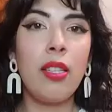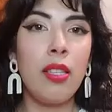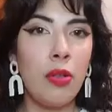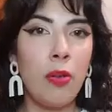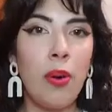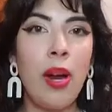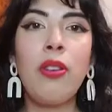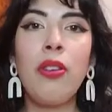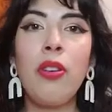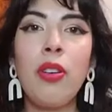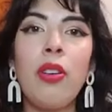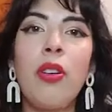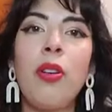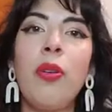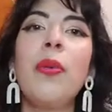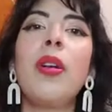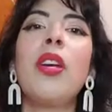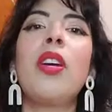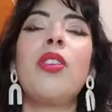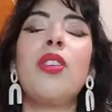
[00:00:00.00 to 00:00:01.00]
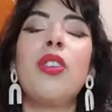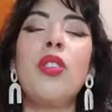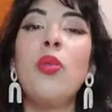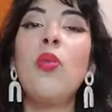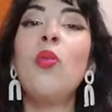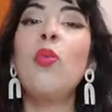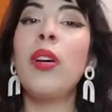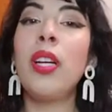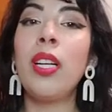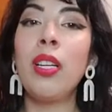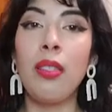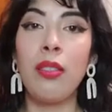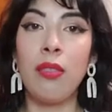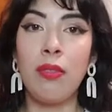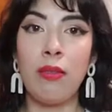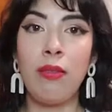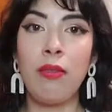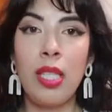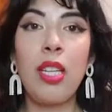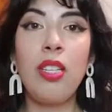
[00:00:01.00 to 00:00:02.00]
Throughout your career, you
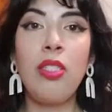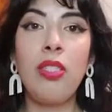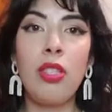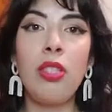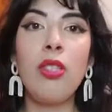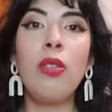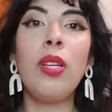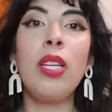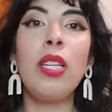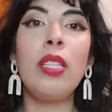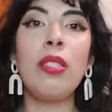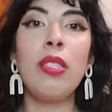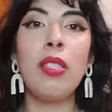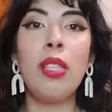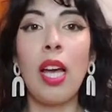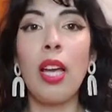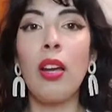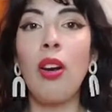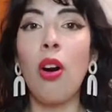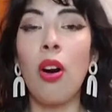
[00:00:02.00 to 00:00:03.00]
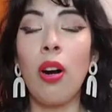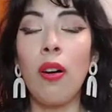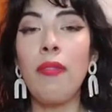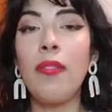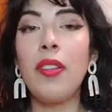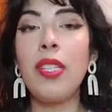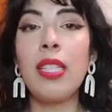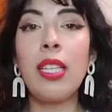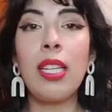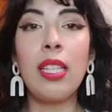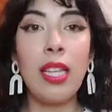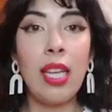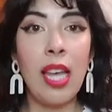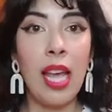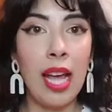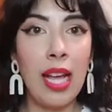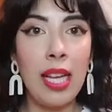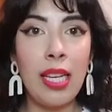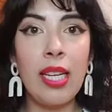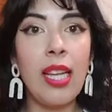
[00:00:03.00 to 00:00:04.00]
will teach students that are physically
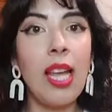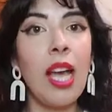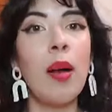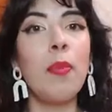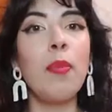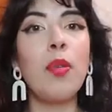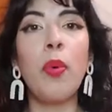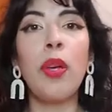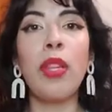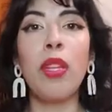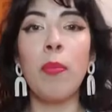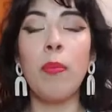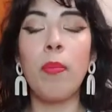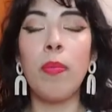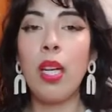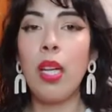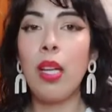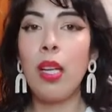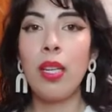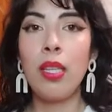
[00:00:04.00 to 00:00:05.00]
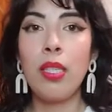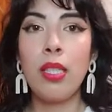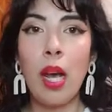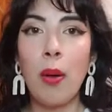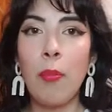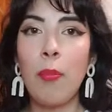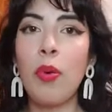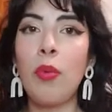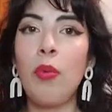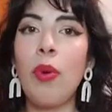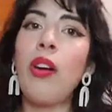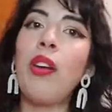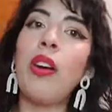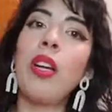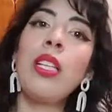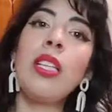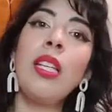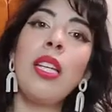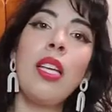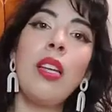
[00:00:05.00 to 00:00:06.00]
handicapped, whether
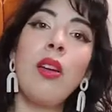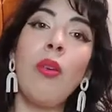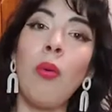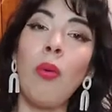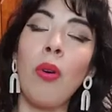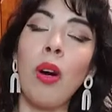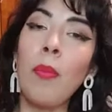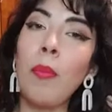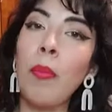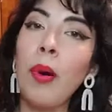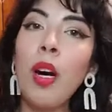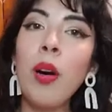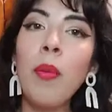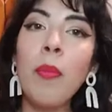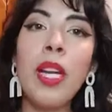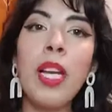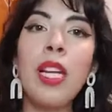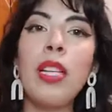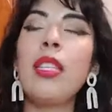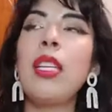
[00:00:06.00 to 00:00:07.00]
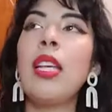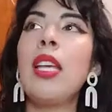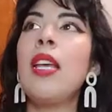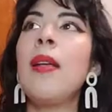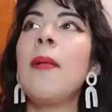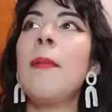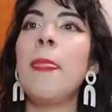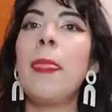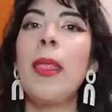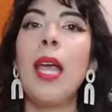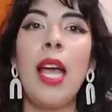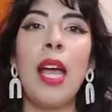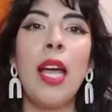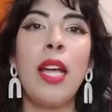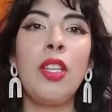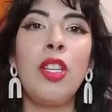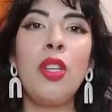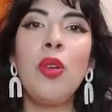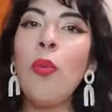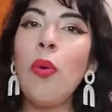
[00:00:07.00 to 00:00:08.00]
temporarily or permanently,
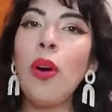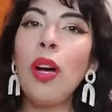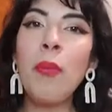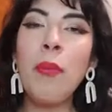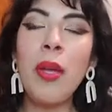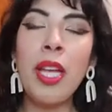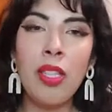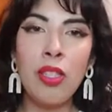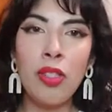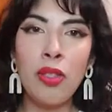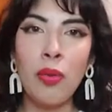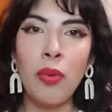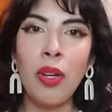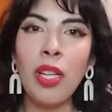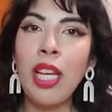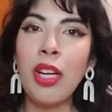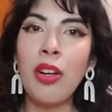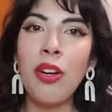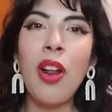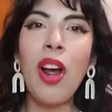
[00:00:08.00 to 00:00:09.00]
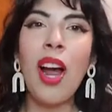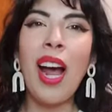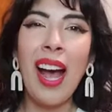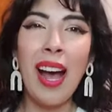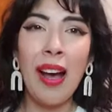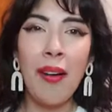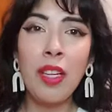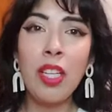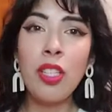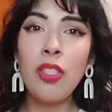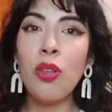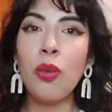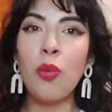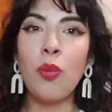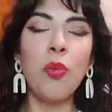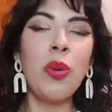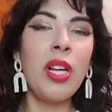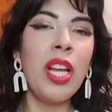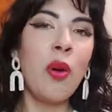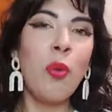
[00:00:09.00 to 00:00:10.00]
and you want to make sure that you're not having to
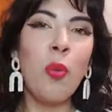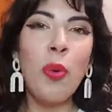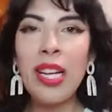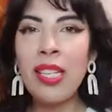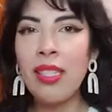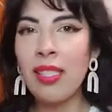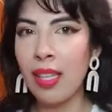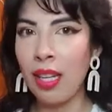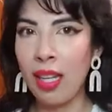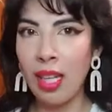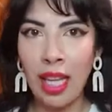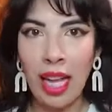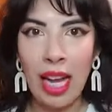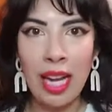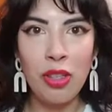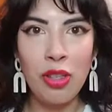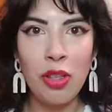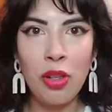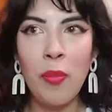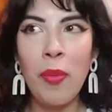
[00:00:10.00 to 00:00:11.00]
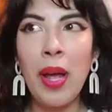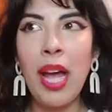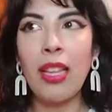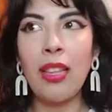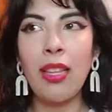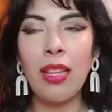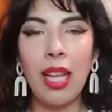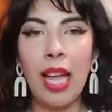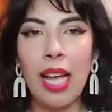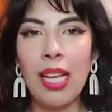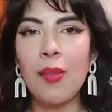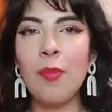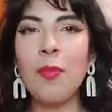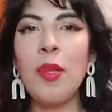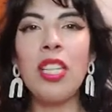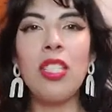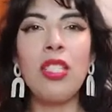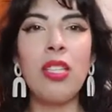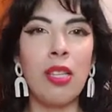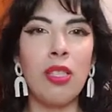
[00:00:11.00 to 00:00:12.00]
rearrange the classroom at the last
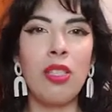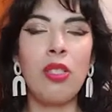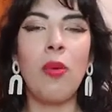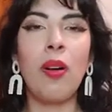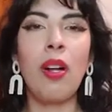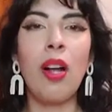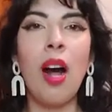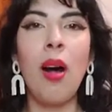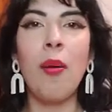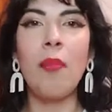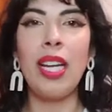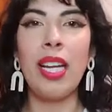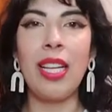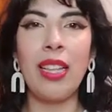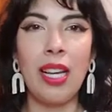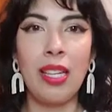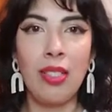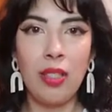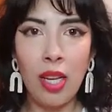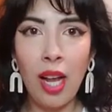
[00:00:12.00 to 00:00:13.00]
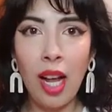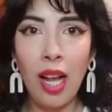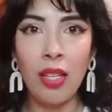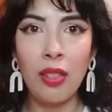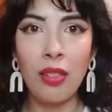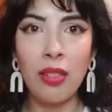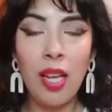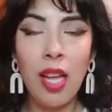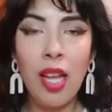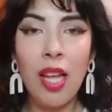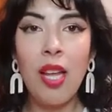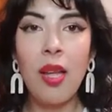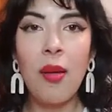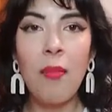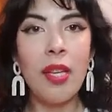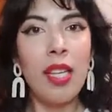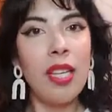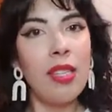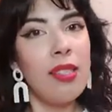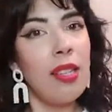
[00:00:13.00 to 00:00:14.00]
minute just to accommodate that child,
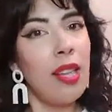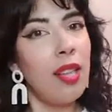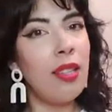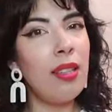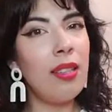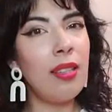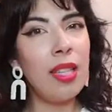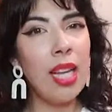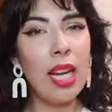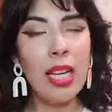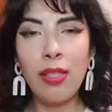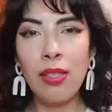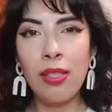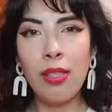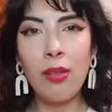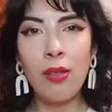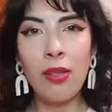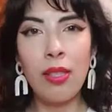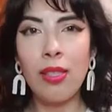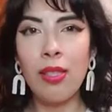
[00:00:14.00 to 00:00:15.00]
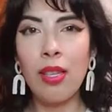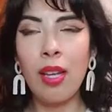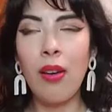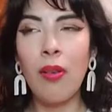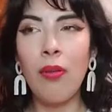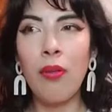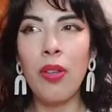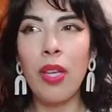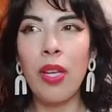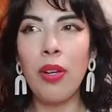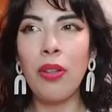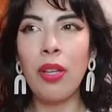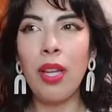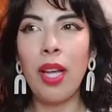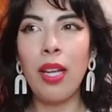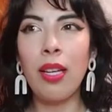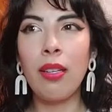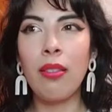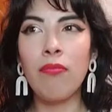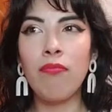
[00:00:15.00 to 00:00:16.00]
because then that student's going to feel
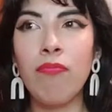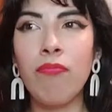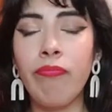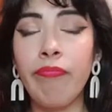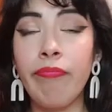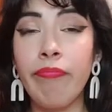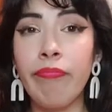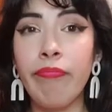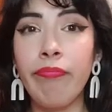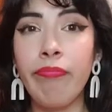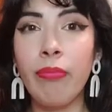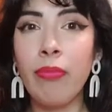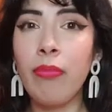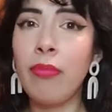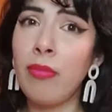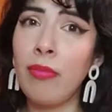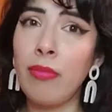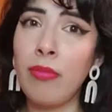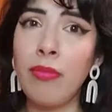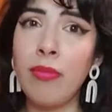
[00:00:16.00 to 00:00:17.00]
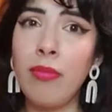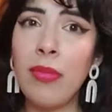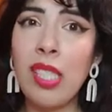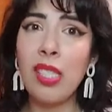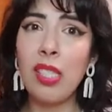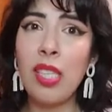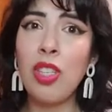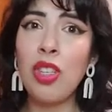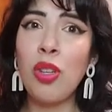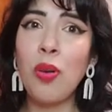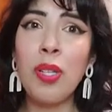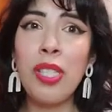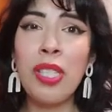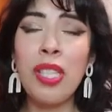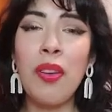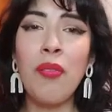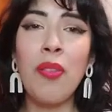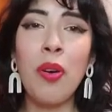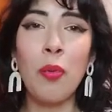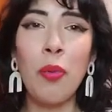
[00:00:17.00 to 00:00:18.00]
like, this teacher wasn't
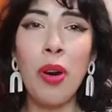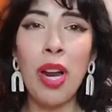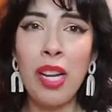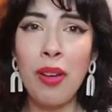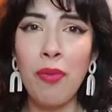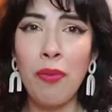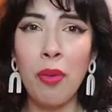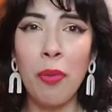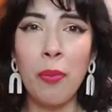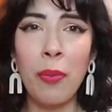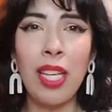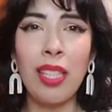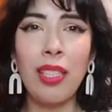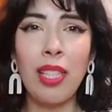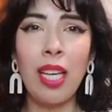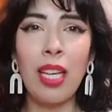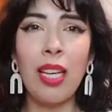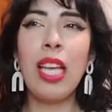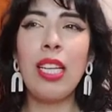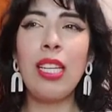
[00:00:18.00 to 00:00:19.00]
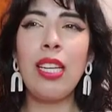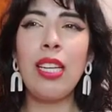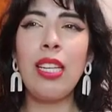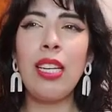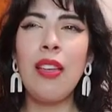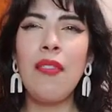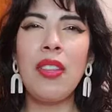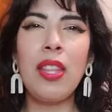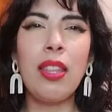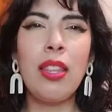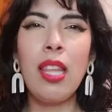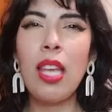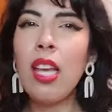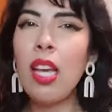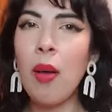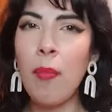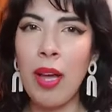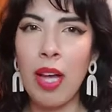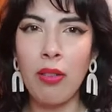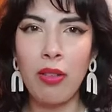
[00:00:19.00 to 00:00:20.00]
even ready for me. Like, they didn't even think
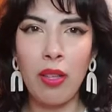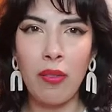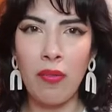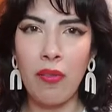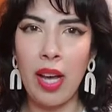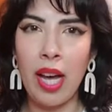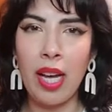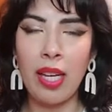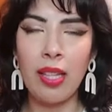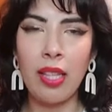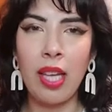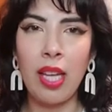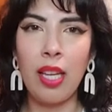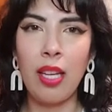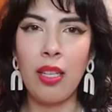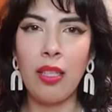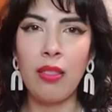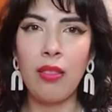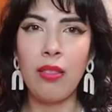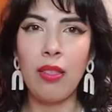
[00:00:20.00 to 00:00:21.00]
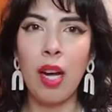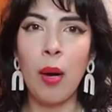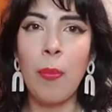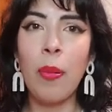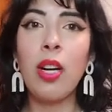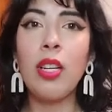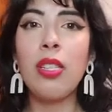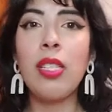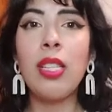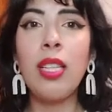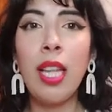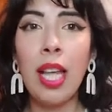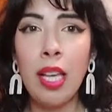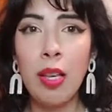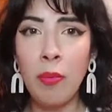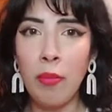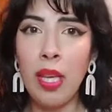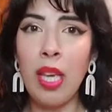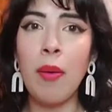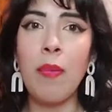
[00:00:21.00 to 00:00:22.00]
about the fact that a person like
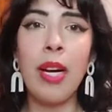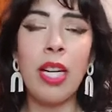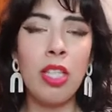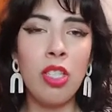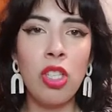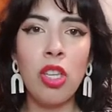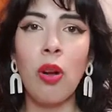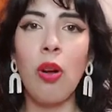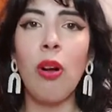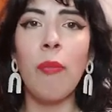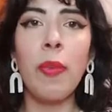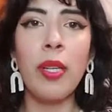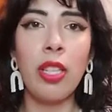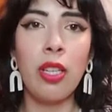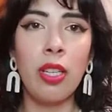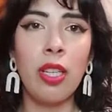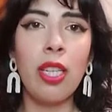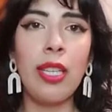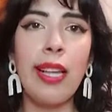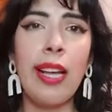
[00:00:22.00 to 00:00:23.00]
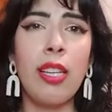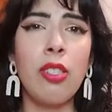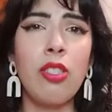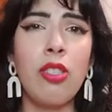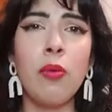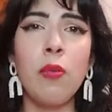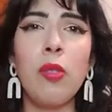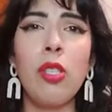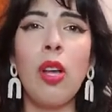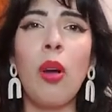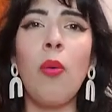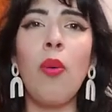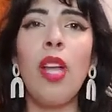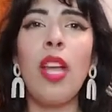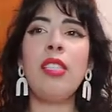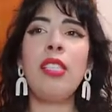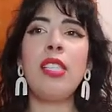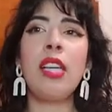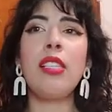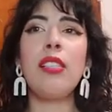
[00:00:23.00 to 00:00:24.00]
me might show up in their classroom. So
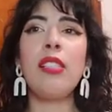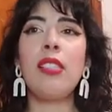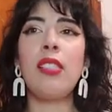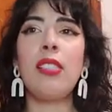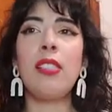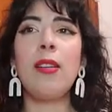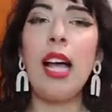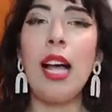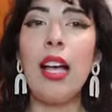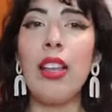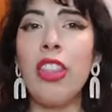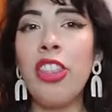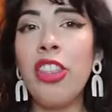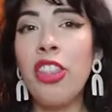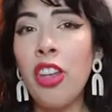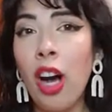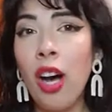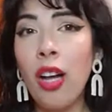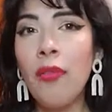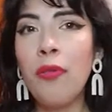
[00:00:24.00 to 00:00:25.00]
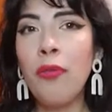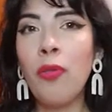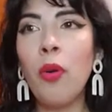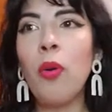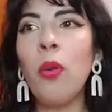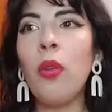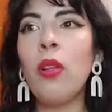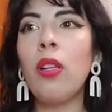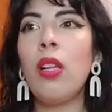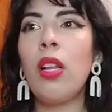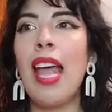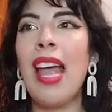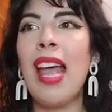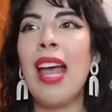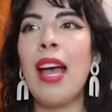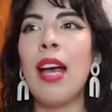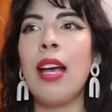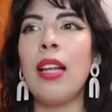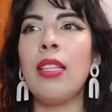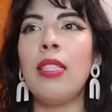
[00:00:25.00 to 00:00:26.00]
just a thoughtful
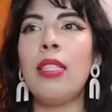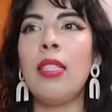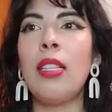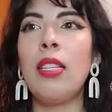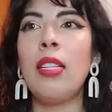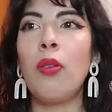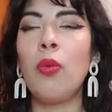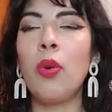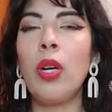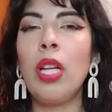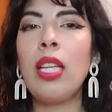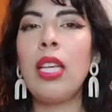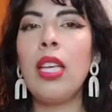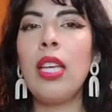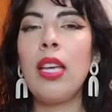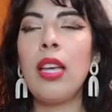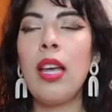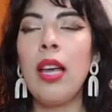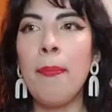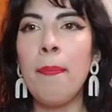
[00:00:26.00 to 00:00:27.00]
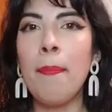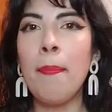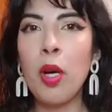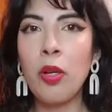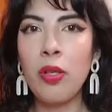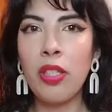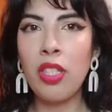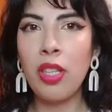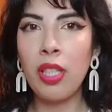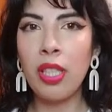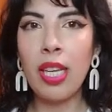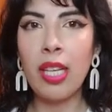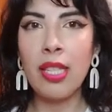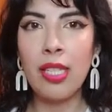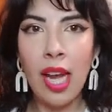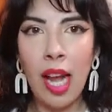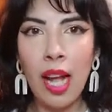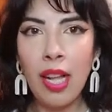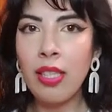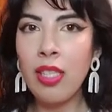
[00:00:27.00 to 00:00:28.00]
and really emotionally
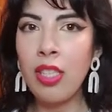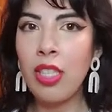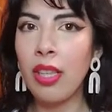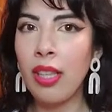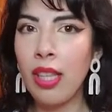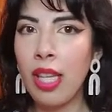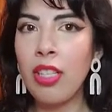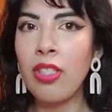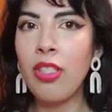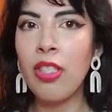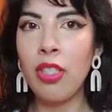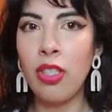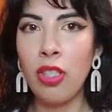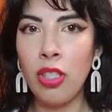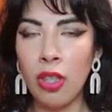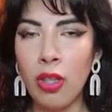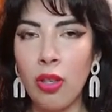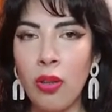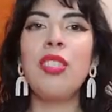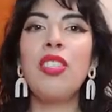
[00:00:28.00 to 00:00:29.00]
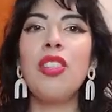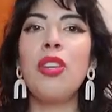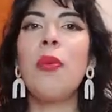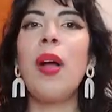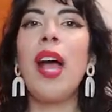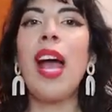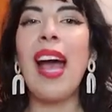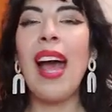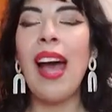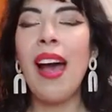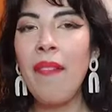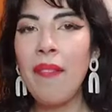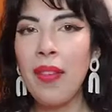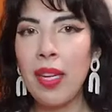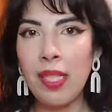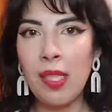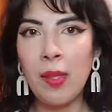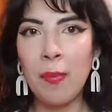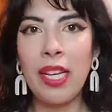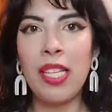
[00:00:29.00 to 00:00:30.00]
intelligent thing to do, to have a
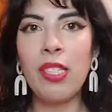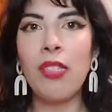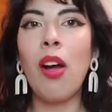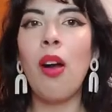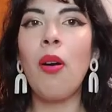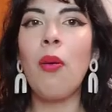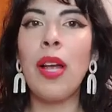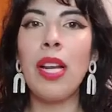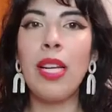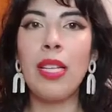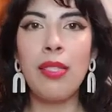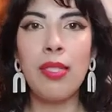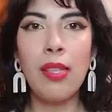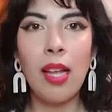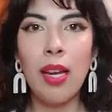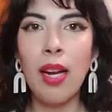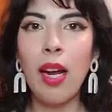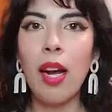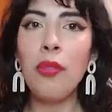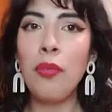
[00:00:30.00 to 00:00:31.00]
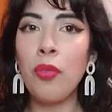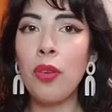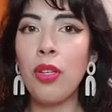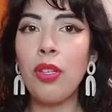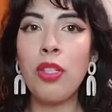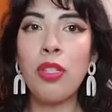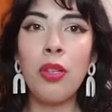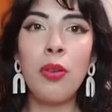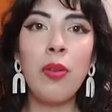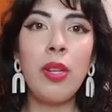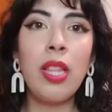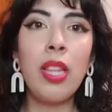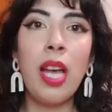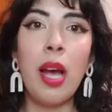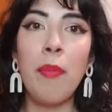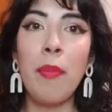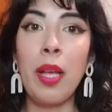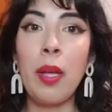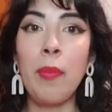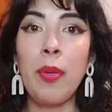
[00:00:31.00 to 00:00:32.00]
space already set up for a student
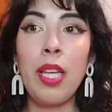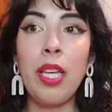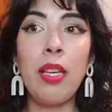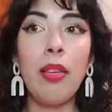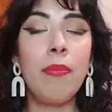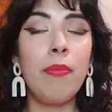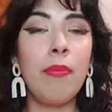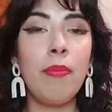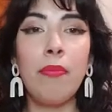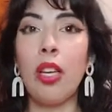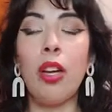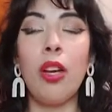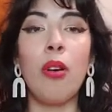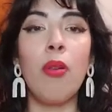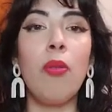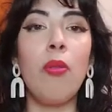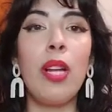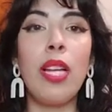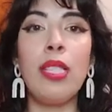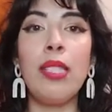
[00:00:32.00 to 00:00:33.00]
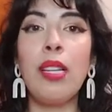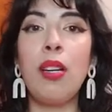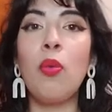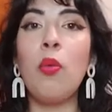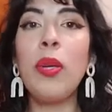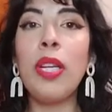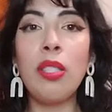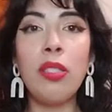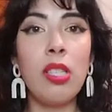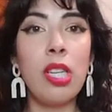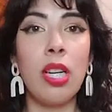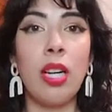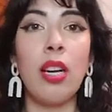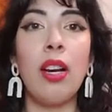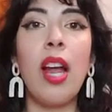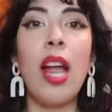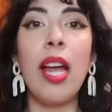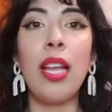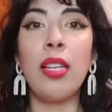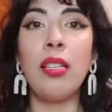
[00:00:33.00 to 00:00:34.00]
that maybe, is in a wheelchair
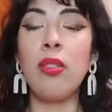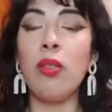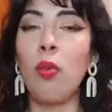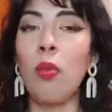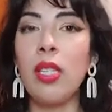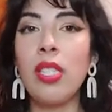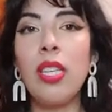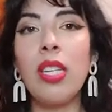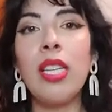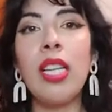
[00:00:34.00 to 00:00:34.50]
and is going to